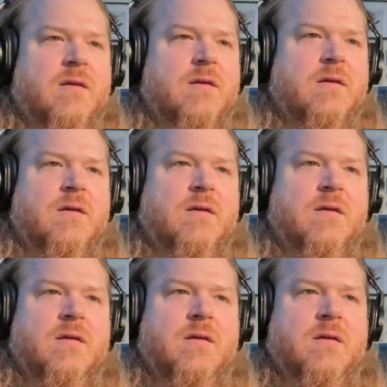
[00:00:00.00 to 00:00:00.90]
It's
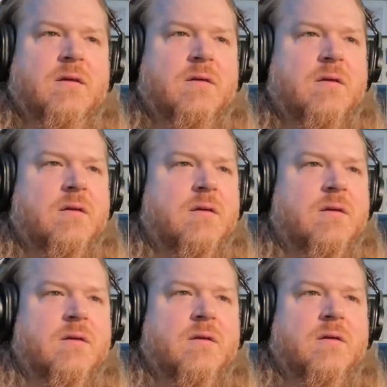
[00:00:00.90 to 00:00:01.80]
strange what
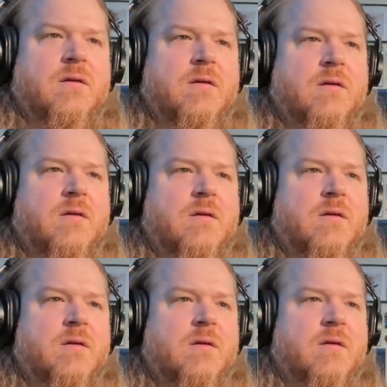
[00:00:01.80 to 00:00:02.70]
desire will
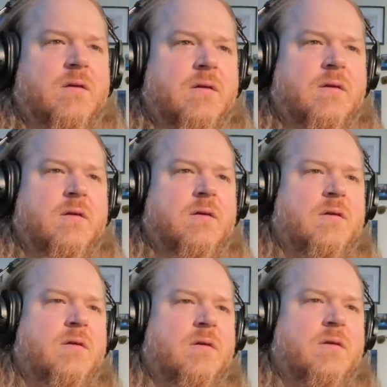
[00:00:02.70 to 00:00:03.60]

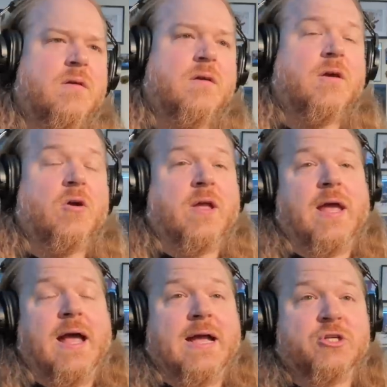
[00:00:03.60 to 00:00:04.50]
make. Okay,
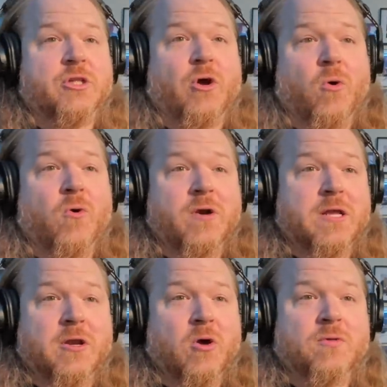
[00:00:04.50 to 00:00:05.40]
I actually
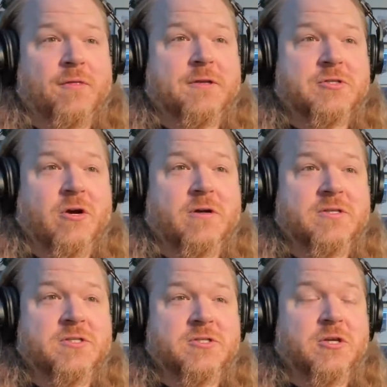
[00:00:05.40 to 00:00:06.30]
already know that this
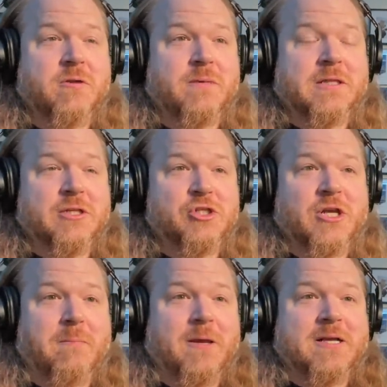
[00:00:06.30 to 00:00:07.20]
artist is going to be
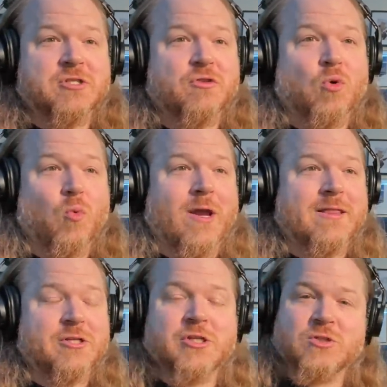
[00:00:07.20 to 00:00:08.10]
legit because of the way
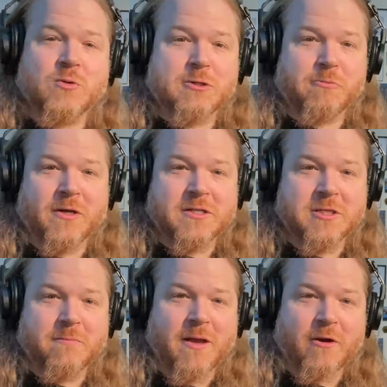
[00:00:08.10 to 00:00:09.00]
that she's whispering into
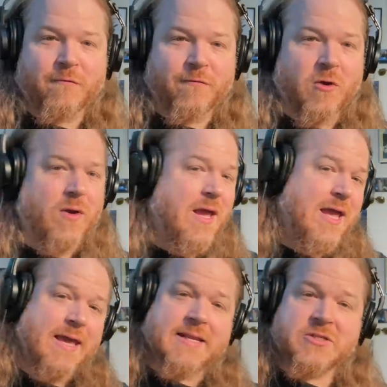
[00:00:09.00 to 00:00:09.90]
the microphone.
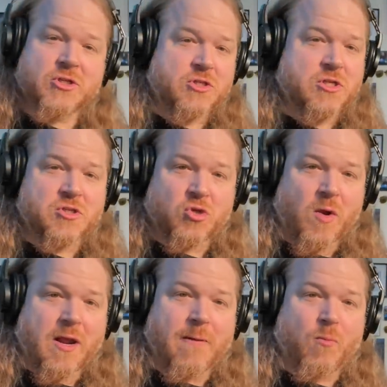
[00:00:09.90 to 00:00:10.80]
It isn't just a
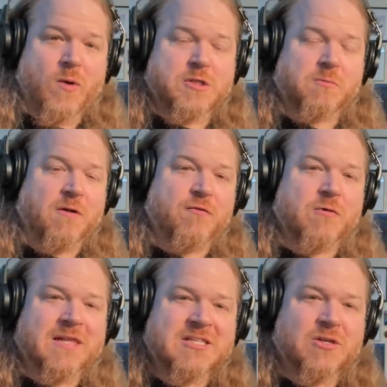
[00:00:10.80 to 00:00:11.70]
straight up whisper. If you
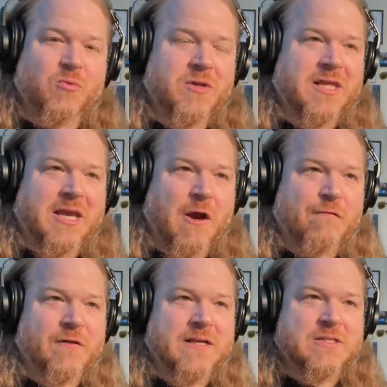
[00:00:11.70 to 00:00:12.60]
listen really
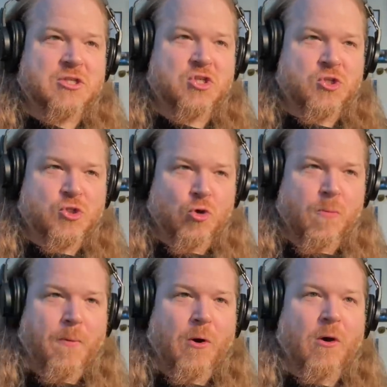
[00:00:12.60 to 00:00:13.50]
carefully, it's a
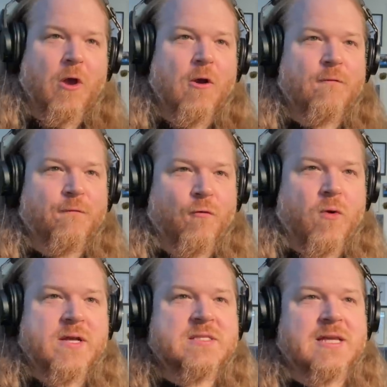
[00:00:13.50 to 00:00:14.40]
super
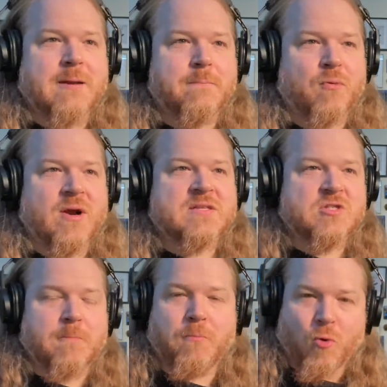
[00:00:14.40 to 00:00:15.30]
voice and breath
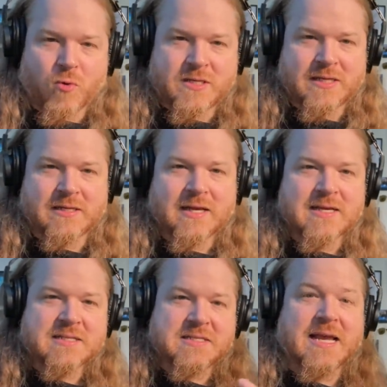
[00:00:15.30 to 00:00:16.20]
supported
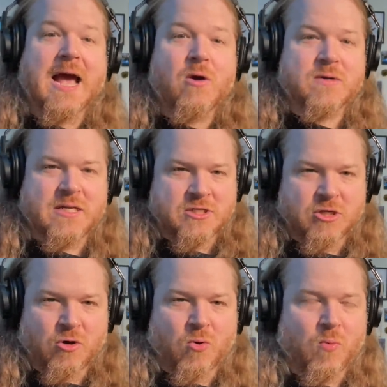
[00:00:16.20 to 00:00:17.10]
sound
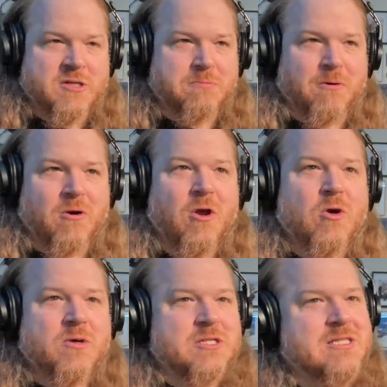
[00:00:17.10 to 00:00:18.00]
into her whisper,
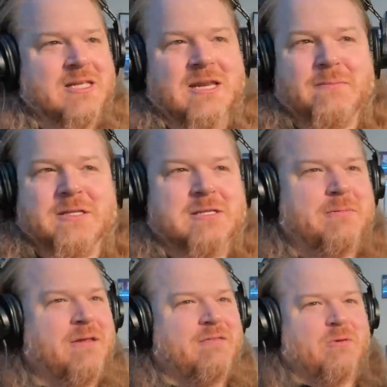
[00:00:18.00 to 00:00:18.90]
which is leading me to
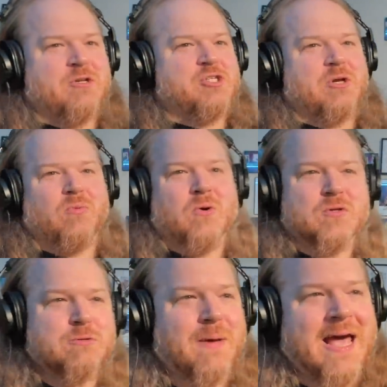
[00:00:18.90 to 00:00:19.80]
believe that when she
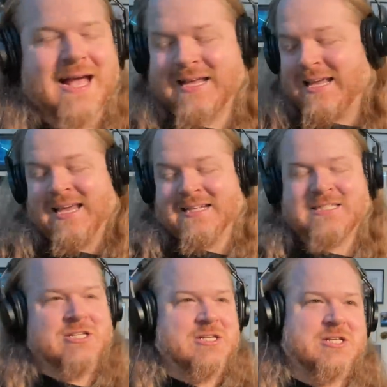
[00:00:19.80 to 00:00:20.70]
rolls back,
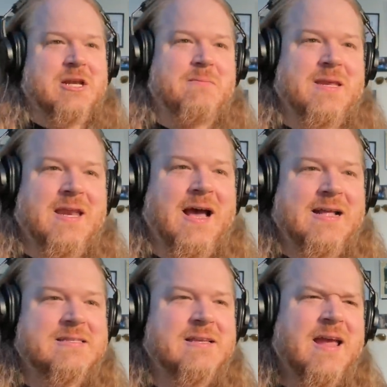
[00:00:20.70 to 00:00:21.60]
it's just going to be
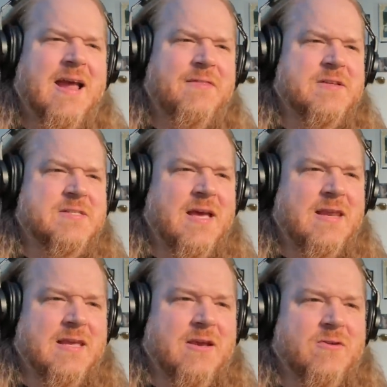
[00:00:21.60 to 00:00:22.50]
nuts. And the
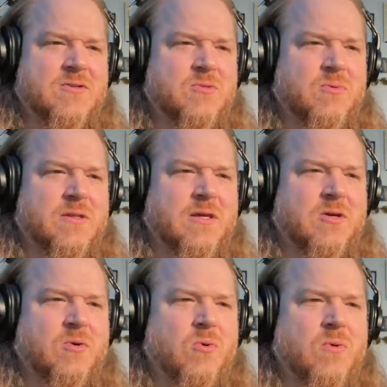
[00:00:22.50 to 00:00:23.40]
setting here is really
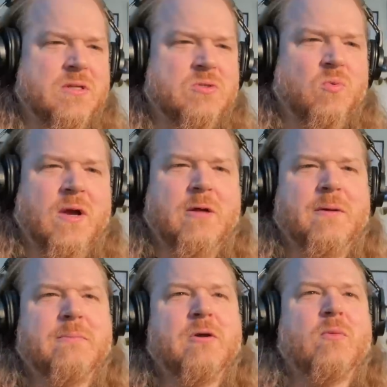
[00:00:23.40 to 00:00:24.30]
cool as well,
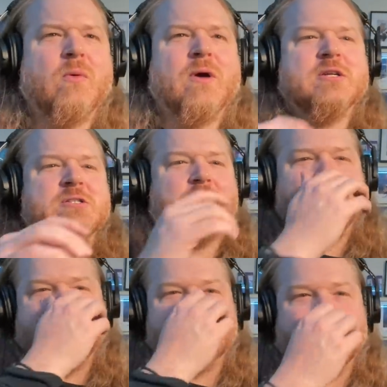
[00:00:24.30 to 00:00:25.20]
but I'm going to rewind just a
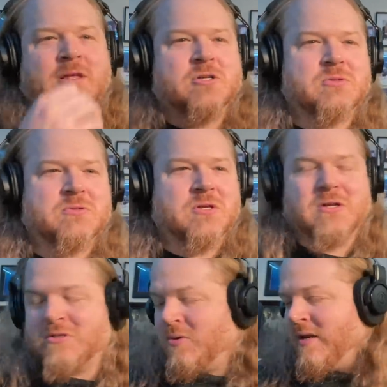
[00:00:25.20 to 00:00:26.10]
bit because I thought she was going
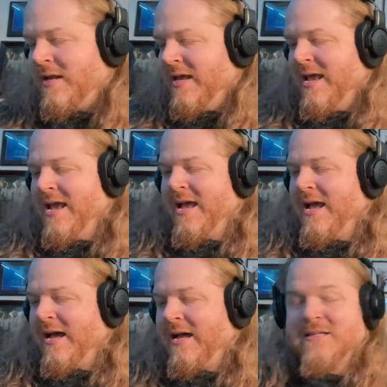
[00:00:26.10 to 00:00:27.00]
to do it.
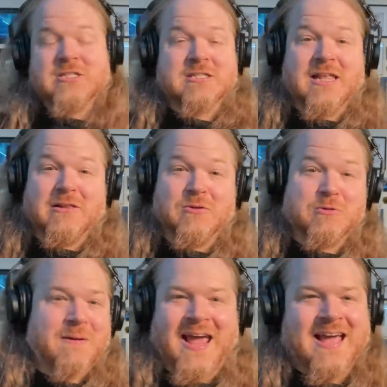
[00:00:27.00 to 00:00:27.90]
Just let
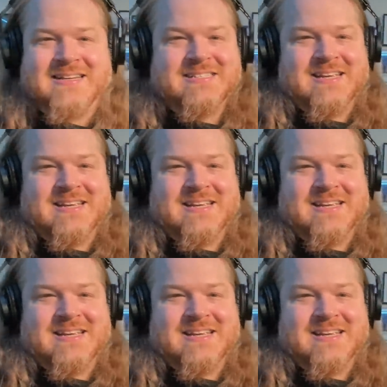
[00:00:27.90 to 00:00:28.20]
loose, but I had to say